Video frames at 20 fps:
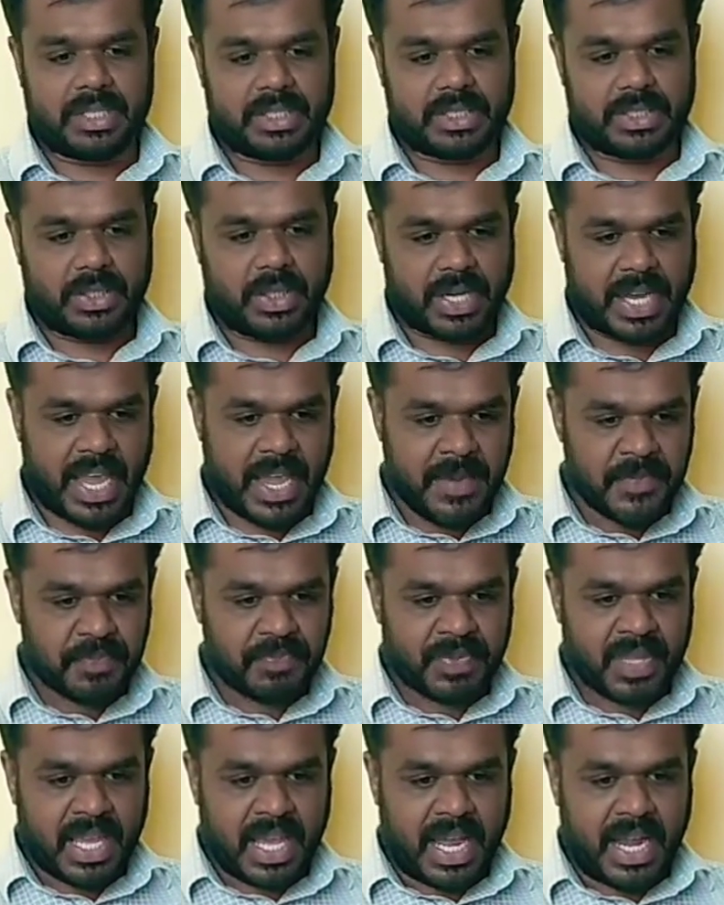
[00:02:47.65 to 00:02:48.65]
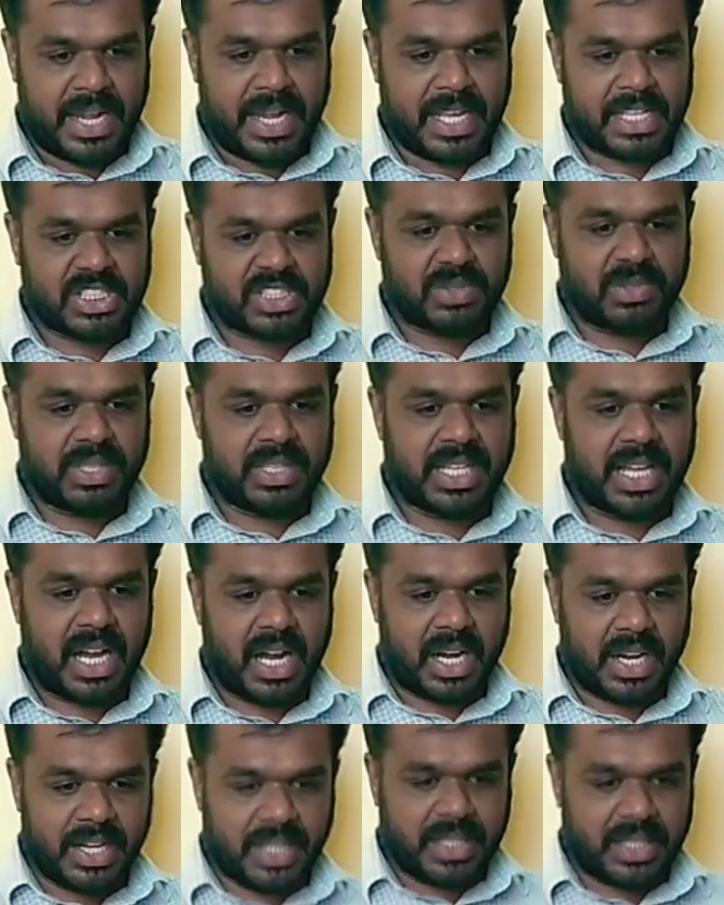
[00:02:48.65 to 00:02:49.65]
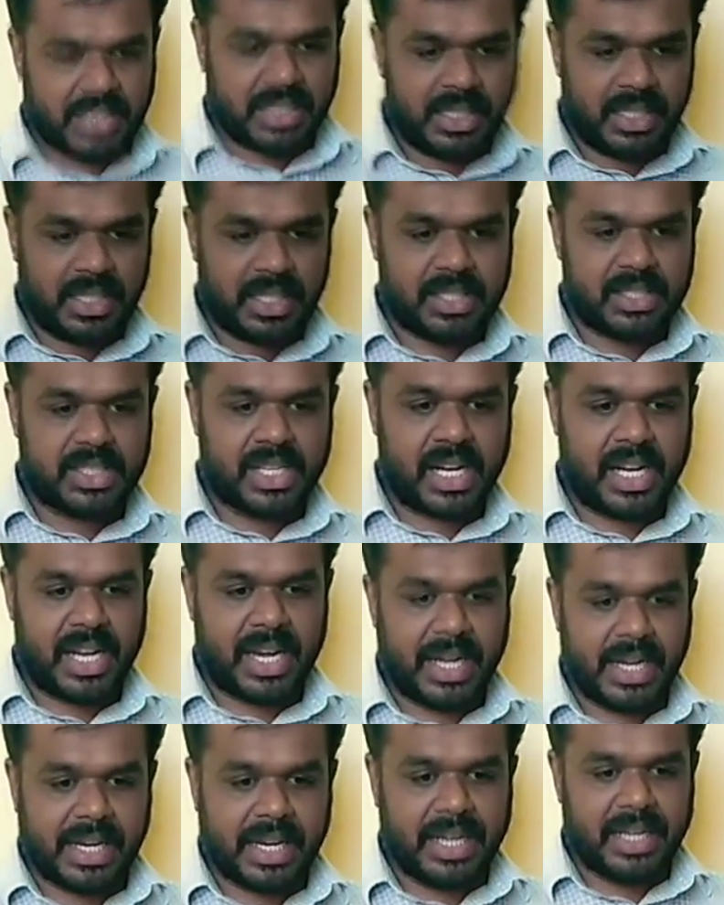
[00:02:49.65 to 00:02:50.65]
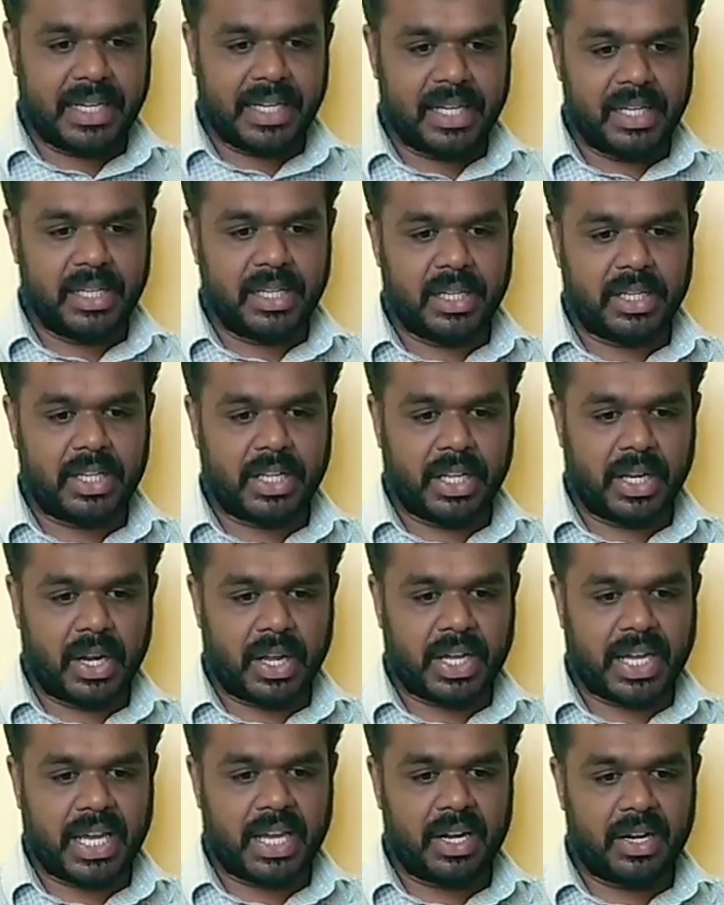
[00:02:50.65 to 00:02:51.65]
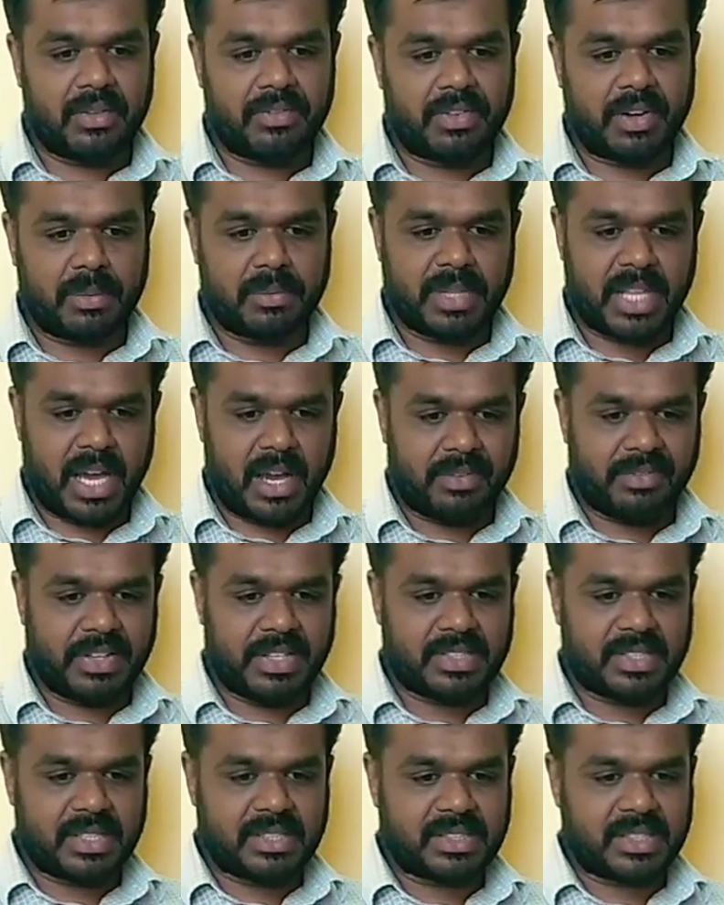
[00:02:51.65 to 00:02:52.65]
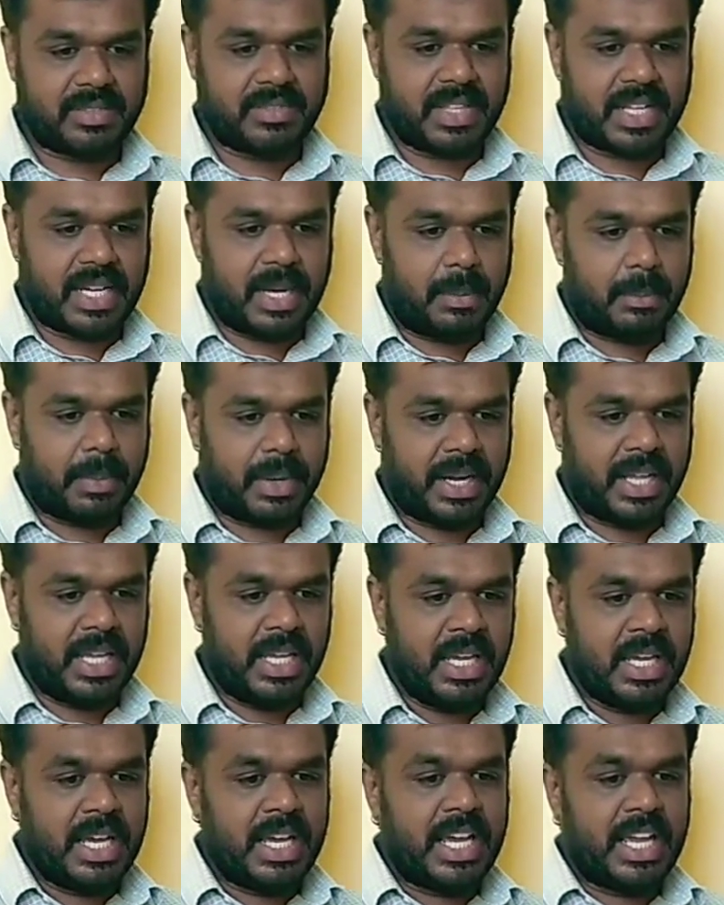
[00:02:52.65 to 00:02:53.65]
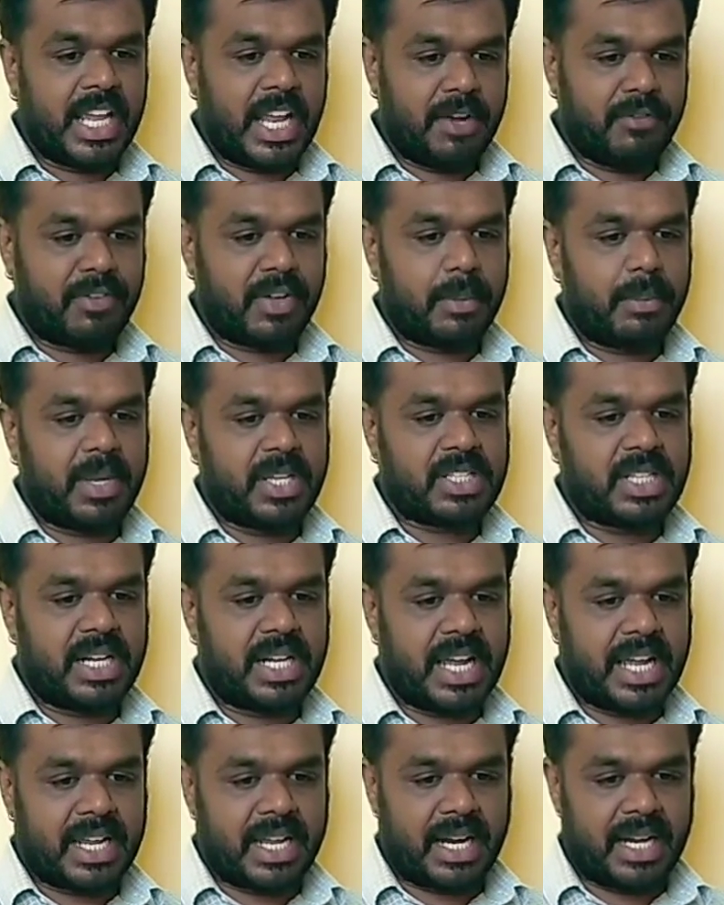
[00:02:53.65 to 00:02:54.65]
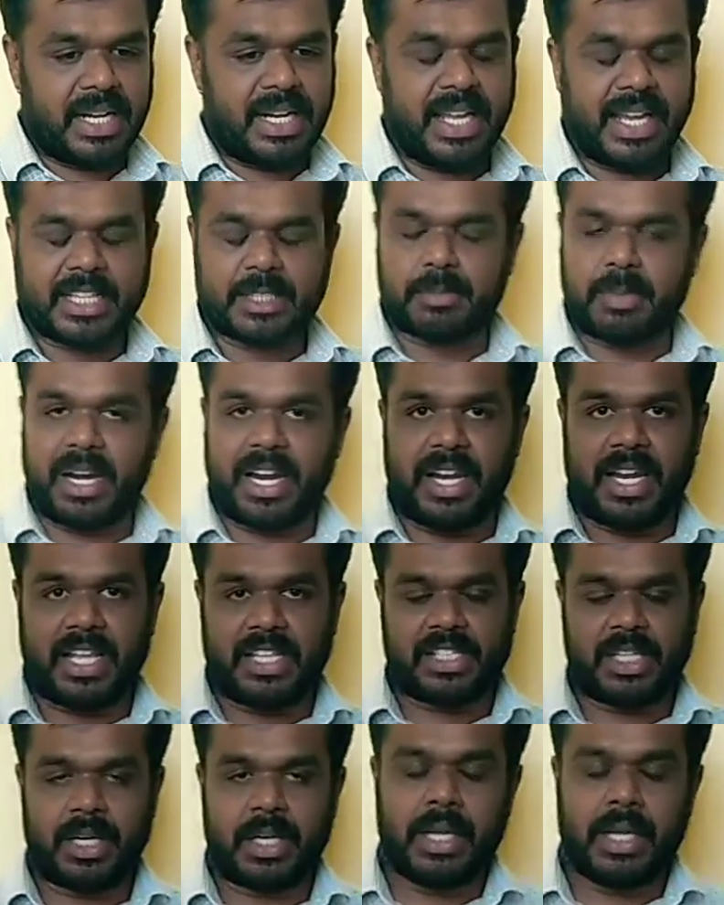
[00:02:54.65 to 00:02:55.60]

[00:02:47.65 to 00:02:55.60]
Okay, and next one, the auditor shall entitle to require from the officers of the company information and the explanation.